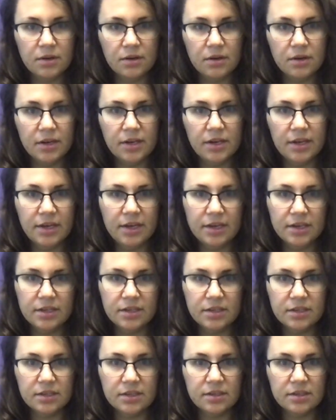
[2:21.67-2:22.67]
in a
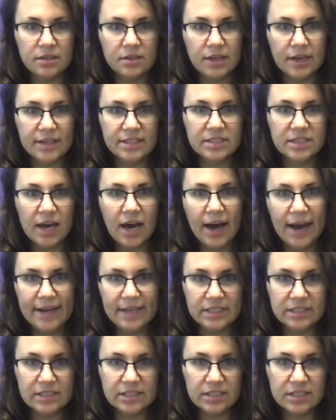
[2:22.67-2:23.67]
less
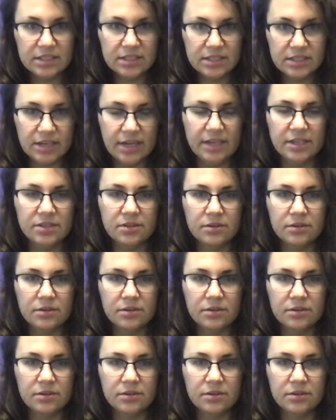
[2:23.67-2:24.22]
heightened state